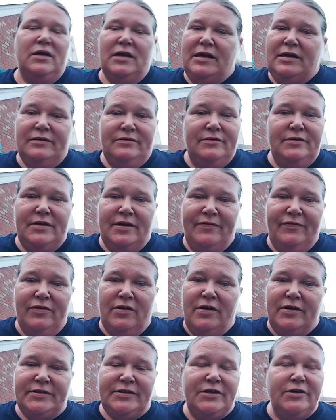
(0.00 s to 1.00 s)

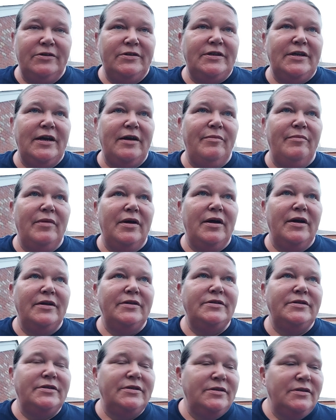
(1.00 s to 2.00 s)
They've lost their damn
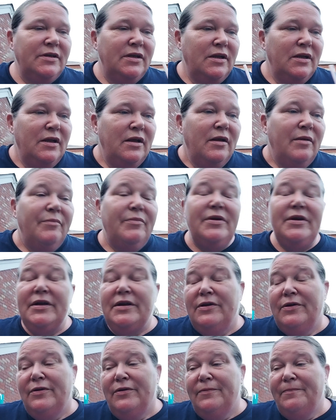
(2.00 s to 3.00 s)
minds. But
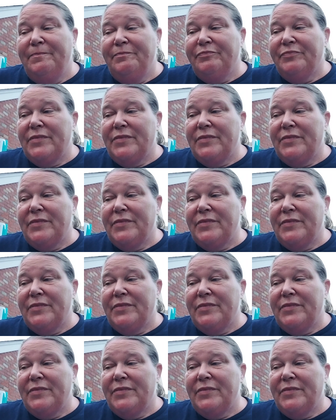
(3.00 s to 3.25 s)
anywho,